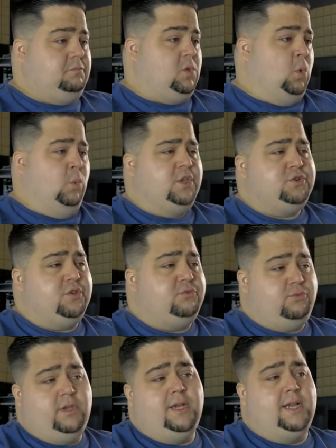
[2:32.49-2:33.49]
Witcher
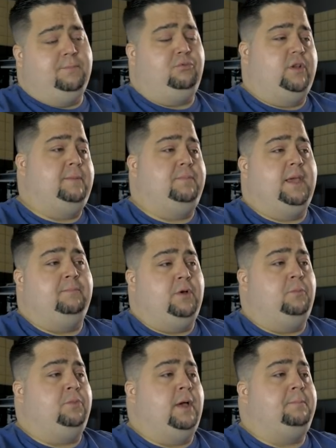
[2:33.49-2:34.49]
3 got a pretty big
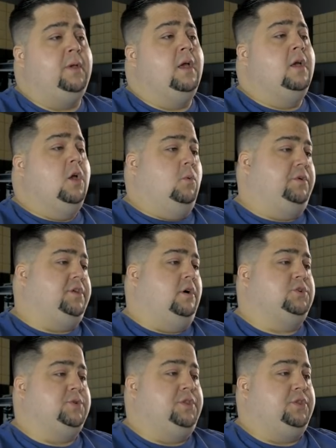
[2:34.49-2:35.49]
bump up with
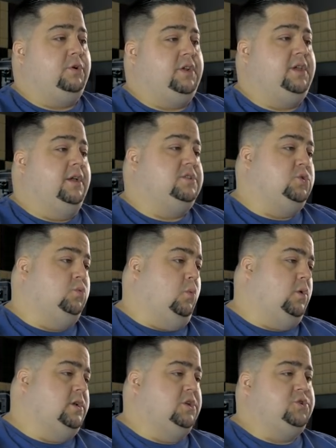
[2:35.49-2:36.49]
130 to
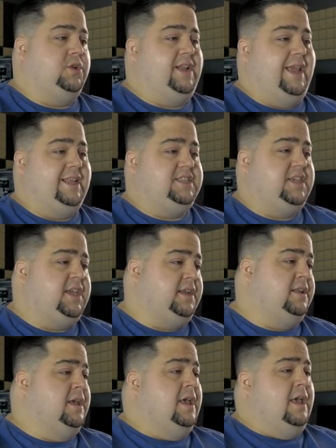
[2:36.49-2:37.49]
118.